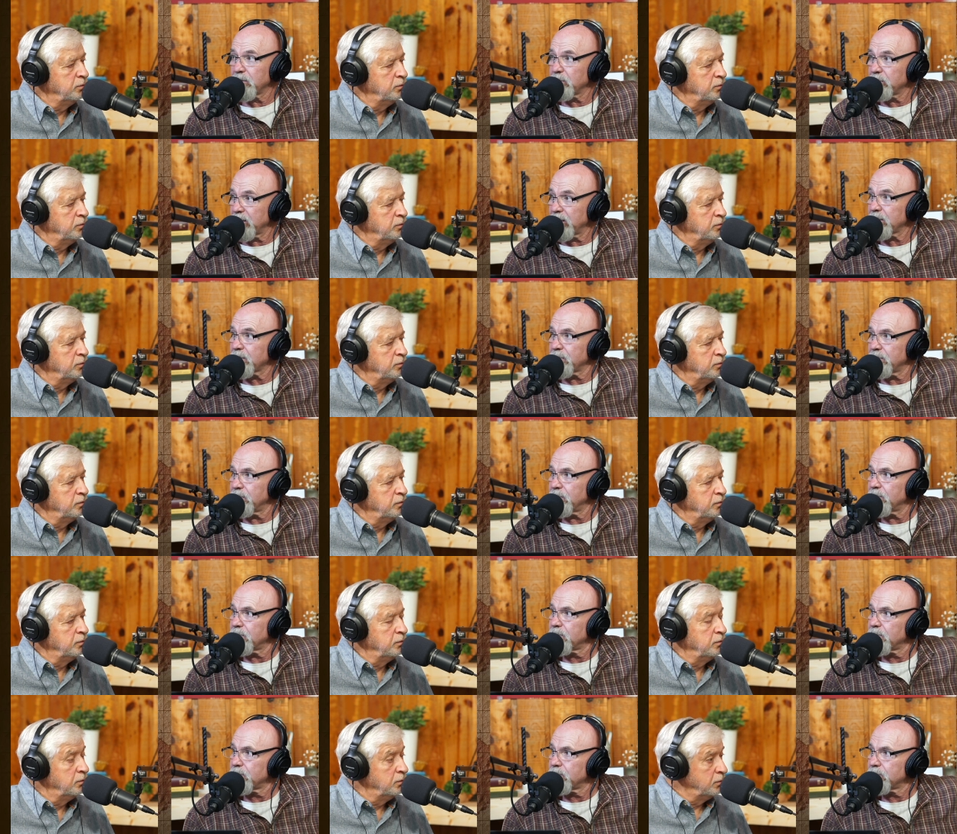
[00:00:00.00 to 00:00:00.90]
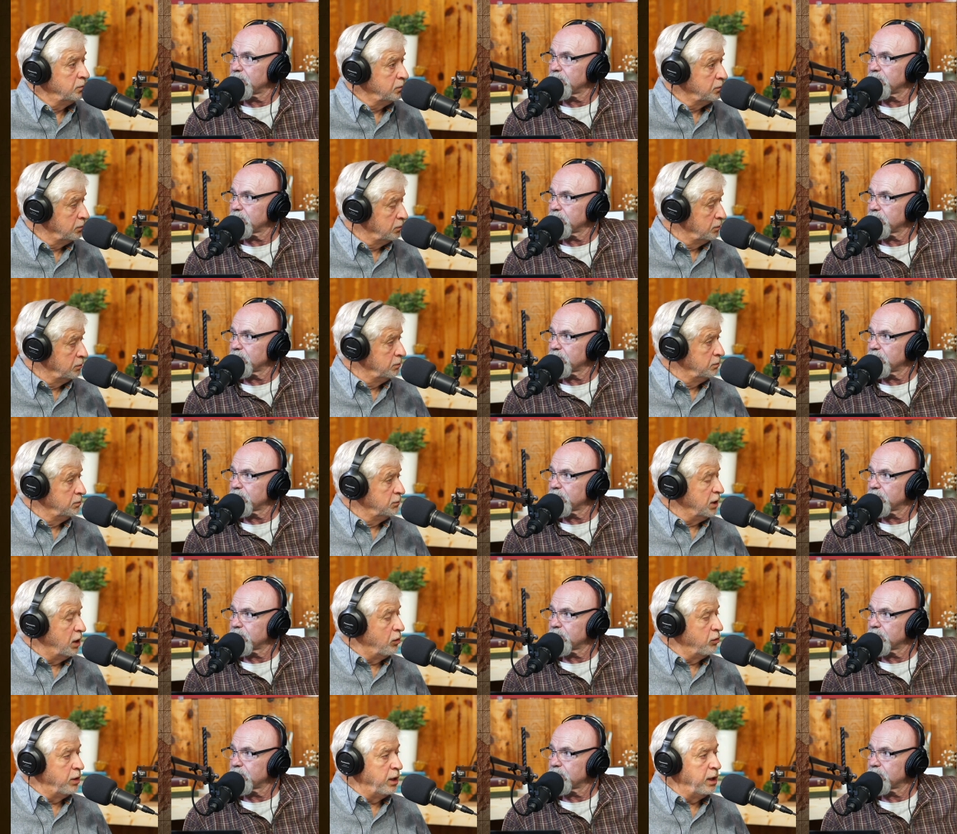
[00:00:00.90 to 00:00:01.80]
Speaker 1: back here.
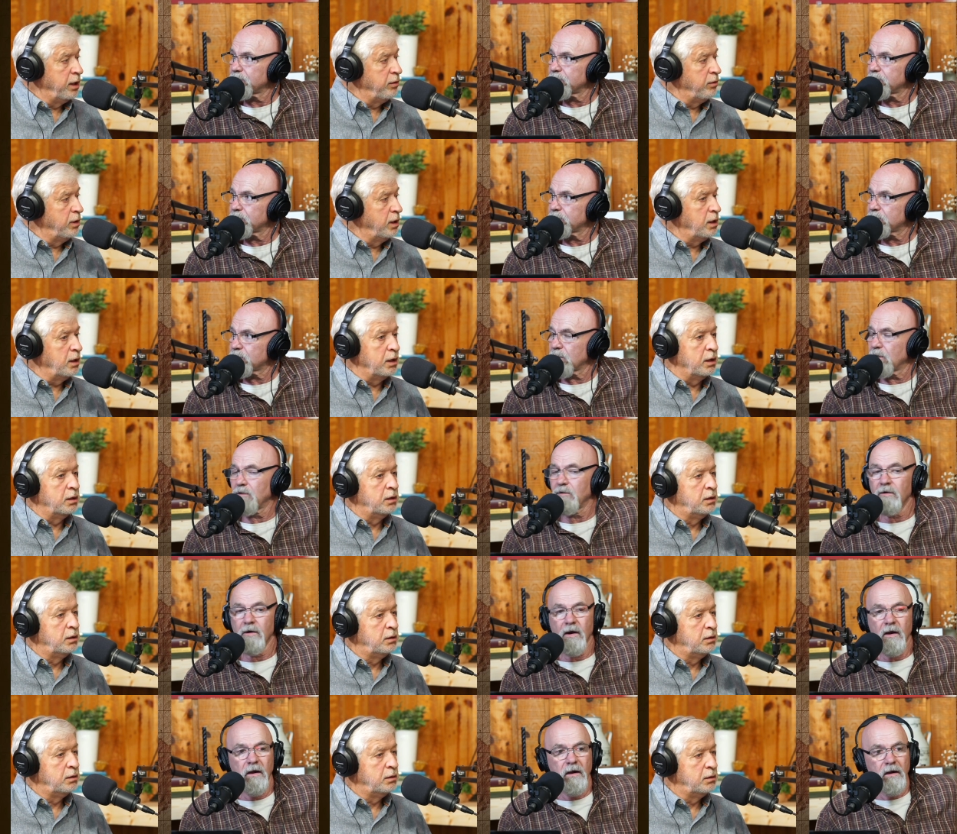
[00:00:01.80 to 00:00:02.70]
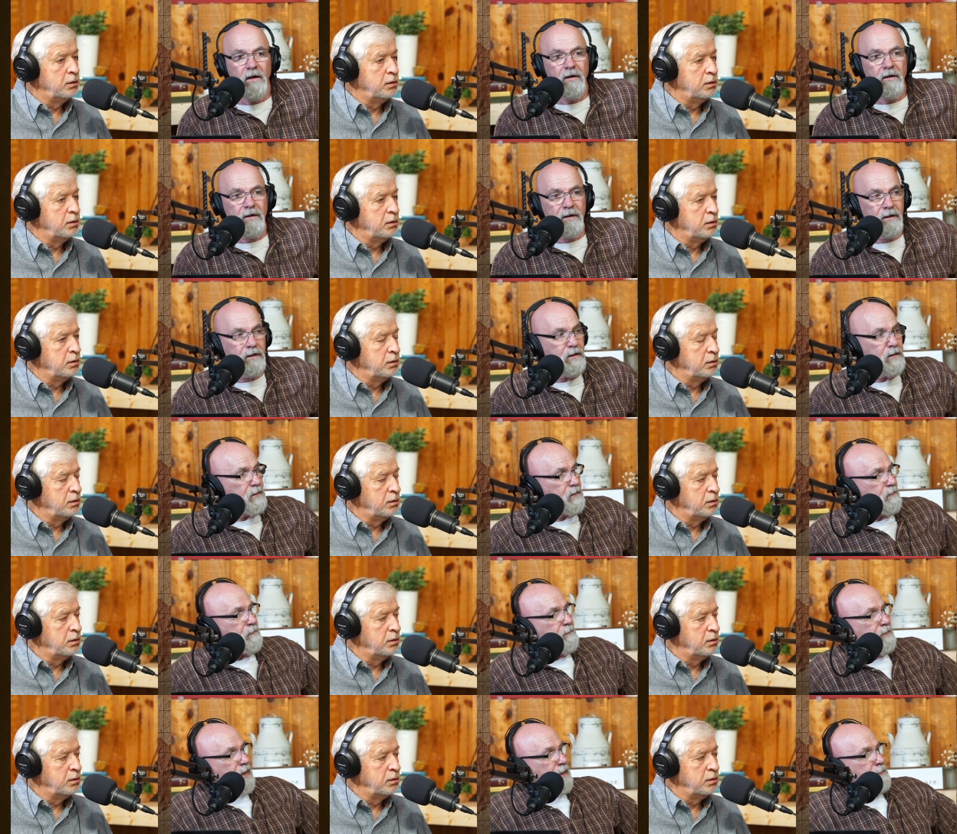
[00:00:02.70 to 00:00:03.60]
Speaker 2: Oh, oh. did he really? So,
Speaker 1: uh,
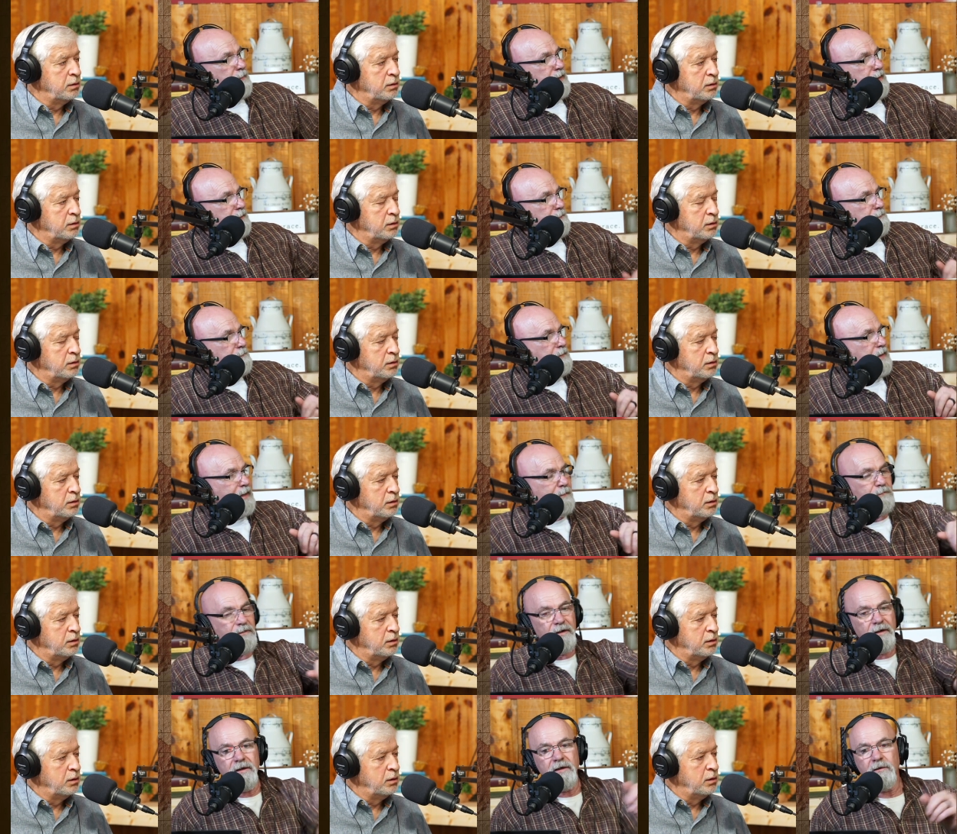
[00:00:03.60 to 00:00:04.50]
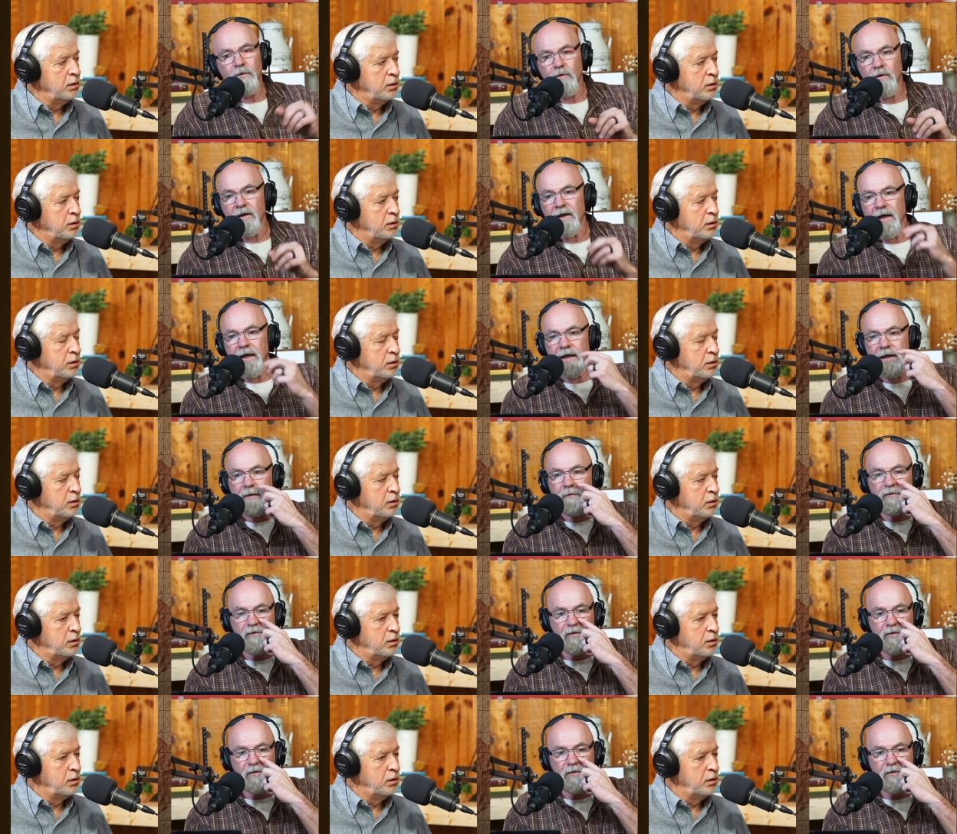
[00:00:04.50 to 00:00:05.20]
I mean, I'm what I am